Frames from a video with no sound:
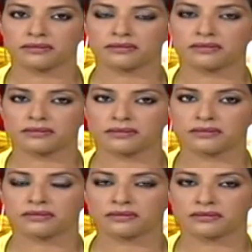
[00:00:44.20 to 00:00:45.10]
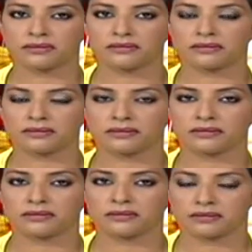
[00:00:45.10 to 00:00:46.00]

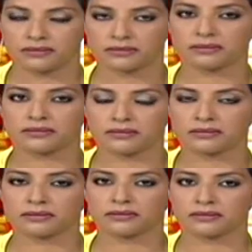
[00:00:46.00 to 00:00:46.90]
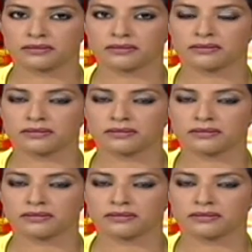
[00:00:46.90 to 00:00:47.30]
No words are spoken by the person on screen.